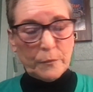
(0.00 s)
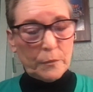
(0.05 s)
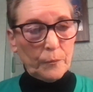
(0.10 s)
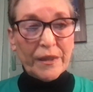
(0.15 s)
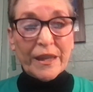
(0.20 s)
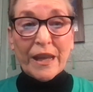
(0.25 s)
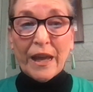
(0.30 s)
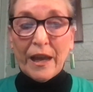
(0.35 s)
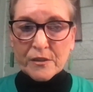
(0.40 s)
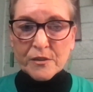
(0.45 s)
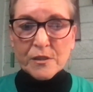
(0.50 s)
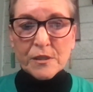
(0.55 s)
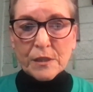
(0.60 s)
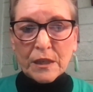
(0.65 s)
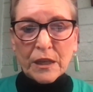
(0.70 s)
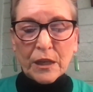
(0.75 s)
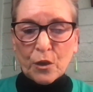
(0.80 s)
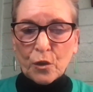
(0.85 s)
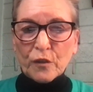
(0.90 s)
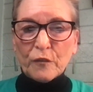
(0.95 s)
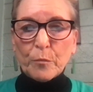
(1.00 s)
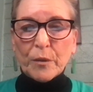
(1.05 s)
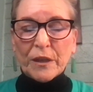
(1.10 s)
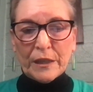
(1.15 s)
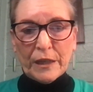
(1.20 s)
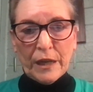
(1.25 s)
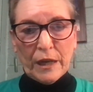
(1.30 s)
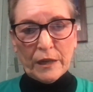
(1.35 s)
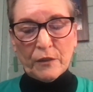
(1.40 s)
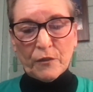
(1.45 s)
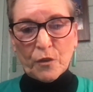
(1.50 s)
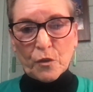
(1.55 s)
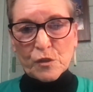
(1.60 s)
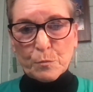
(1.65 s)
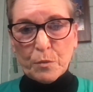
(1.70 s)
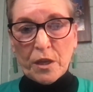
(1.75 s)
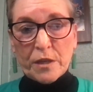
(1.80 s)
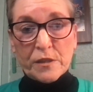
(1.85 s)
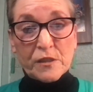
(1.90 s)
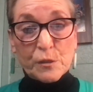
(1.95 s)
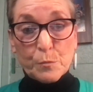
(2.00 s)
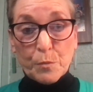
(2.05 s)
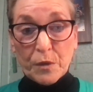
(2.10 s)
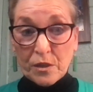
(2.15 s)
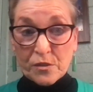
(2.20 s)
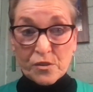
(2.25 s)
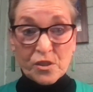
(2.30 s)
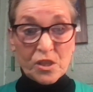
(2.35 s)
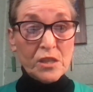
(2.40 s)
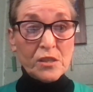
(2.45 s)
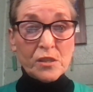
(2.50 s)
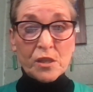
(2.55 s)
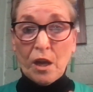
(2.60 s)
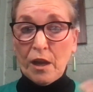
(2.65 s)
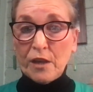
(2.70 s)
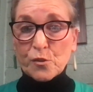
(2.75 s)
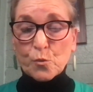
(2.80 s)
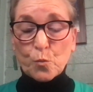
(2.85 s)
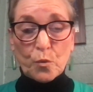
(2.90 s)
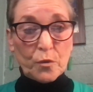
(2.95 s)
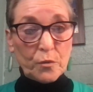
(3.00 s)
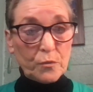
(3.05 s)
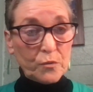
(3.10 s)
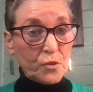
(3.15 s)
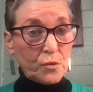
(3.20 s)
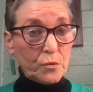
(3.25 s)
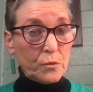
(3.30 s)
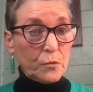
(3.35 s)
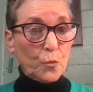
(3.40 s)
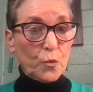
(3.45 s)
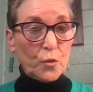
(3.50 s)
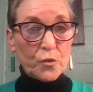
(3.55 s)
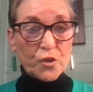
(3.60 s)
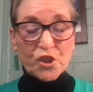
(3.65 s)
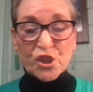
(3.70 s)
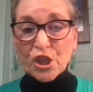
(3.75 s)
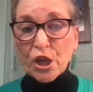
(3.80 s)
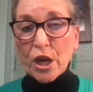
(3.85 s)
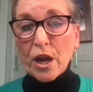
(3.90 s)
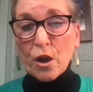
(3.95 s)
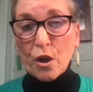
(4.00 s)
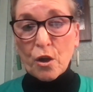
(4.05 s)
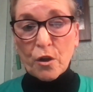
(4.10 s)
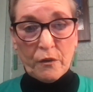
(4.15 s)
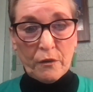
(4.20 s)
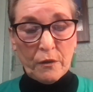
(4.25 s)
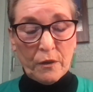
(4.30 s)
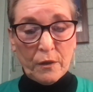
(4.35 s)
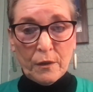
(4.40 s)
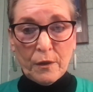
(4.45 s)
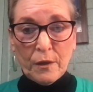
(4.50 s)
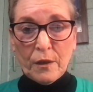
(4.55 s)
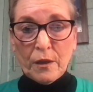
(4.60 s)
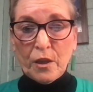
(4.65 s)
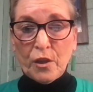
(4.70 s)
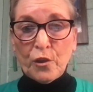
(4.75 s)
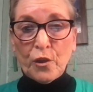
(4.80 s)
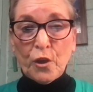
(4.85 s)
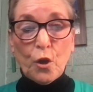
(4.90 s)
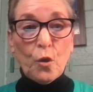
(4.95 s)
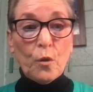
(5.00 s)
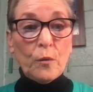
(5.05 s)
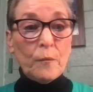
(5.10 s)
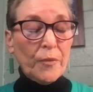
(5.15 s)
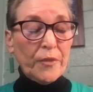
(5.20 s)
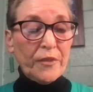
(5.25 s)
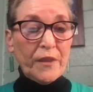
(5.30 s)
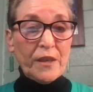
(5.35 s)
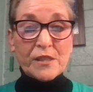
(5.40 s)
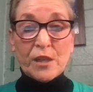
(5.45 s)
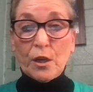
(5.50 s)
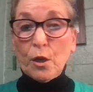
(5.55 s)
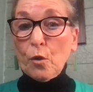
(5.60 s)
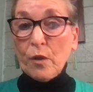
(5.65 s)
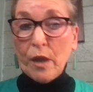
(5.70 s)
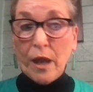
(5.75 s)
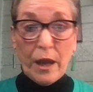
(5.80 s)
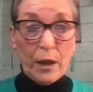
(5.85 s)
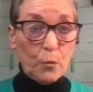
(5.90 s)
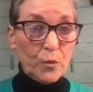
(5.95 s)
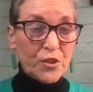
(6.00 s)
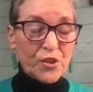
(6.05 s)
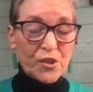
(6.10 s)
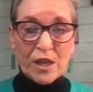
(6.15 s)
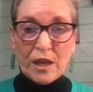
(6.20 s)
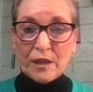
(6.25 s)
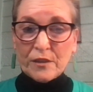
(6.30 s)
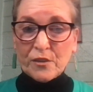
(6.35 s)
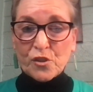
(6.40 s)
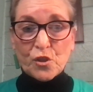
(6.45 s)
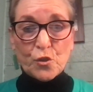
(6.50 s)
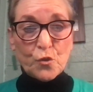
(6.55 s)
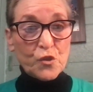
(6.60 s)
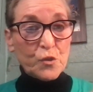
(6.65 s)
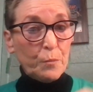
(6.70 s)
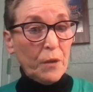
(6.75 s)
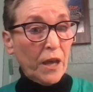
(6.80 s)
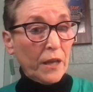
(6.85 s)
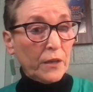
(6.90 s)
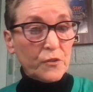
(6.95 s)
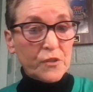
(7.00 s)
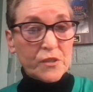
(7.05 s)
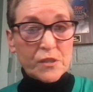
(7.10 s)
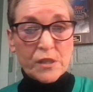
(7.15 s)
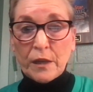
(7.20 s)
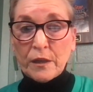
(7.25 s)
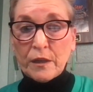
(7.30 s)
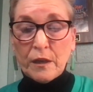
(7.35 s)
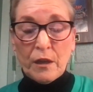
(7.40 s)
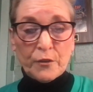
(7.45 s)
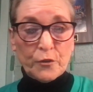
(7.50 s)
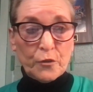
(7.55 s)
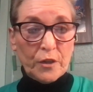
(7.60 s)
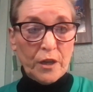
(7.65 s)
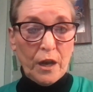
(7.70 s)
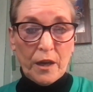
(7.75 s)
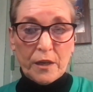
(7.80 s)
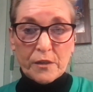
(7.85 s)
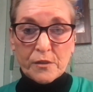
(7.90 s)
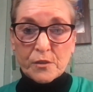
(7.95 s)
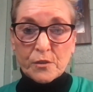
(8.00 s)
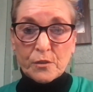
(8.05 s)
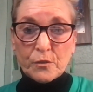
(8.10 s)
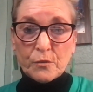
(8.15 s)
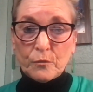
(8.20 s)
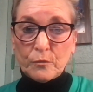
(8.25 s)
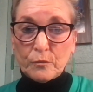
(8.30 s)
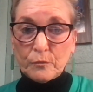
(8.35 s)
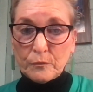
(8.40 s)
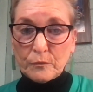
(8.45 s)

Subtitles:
yes, he could have been in any of those places, because these guys were shared. They said, "Okay, we just had this huge battle, send 100 guys to,